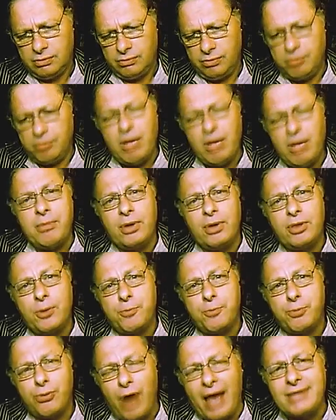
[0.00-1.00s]
Remember, the
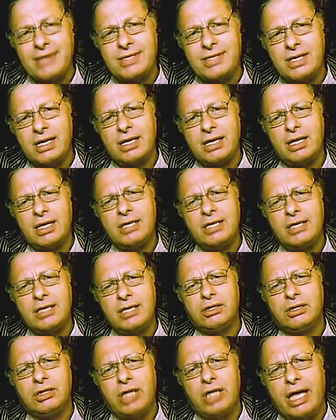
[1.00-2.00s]
president is the
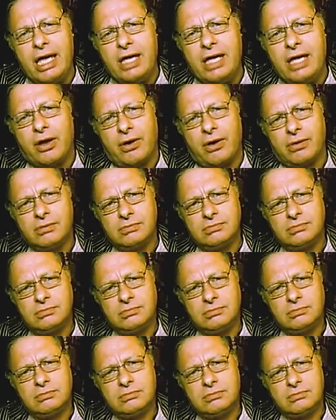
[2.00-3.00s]
leader
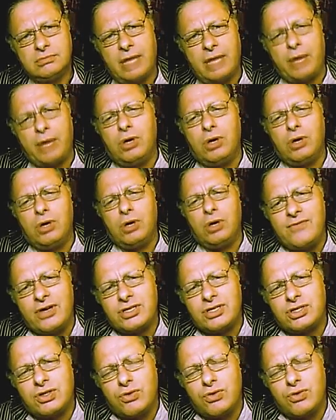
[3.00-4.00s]
and will give
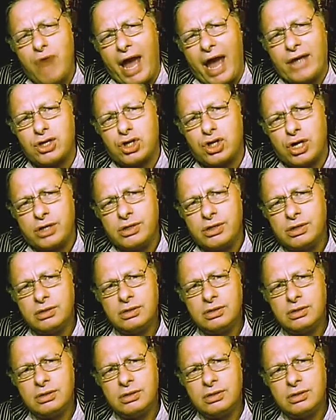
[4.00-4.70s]
us direction.